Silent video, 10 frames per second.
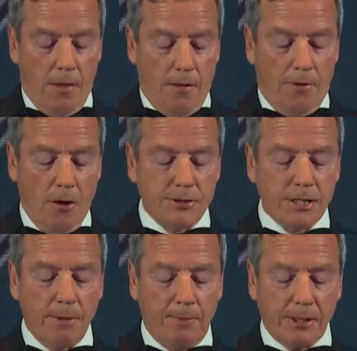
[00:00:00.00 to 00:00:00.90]
Those are
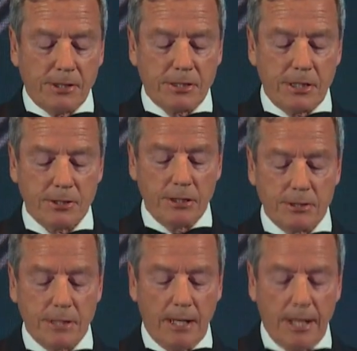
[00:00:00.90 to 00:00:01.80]
the big
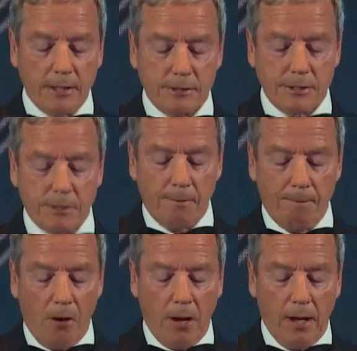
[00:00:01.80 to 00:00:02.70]
decisions announced
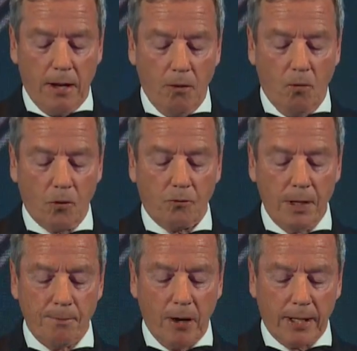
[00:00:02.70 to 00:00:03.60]
by or
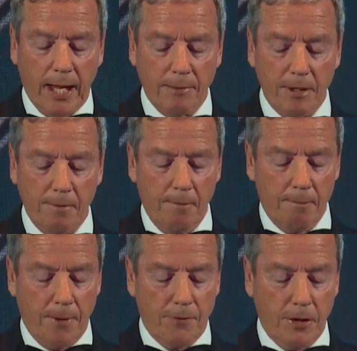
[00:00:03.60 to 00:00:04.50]
agreed by Cabinet,
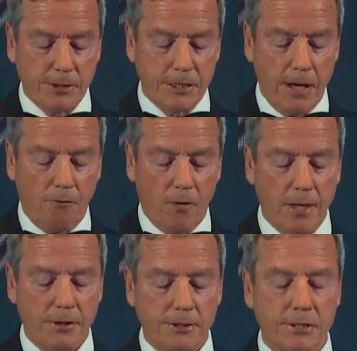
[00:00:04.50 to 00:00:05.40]
but there are several
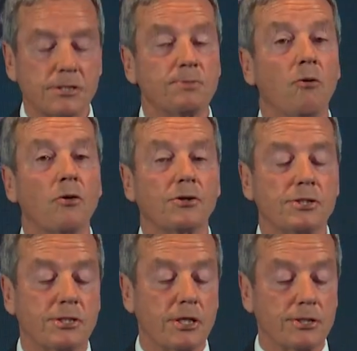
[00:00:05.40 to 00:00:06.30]
others, smaller
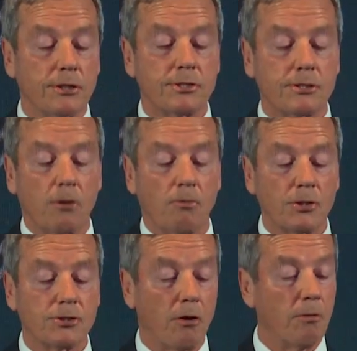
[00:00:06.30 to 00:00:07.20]
decisions,
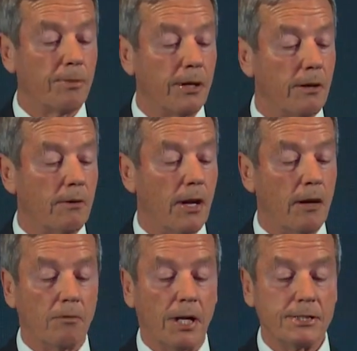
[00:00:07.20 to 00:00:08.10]
which I'll be
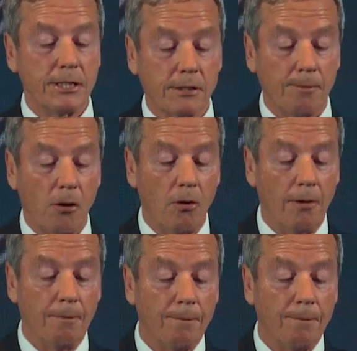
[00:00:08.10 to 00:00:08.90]
releasing tomorrow.